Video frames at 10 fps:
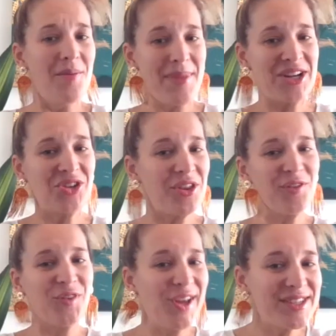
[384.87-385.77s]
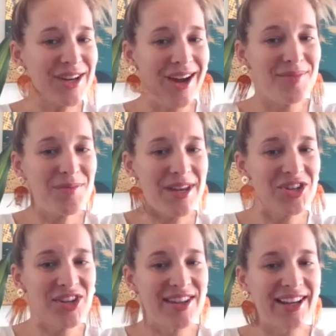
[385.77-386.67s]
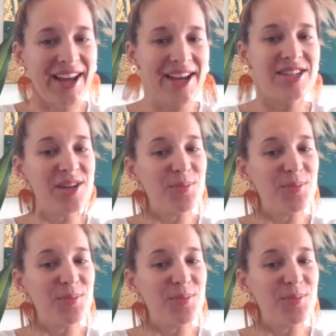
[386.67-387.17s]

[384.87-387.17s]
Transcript: make sure the first time you mention the case,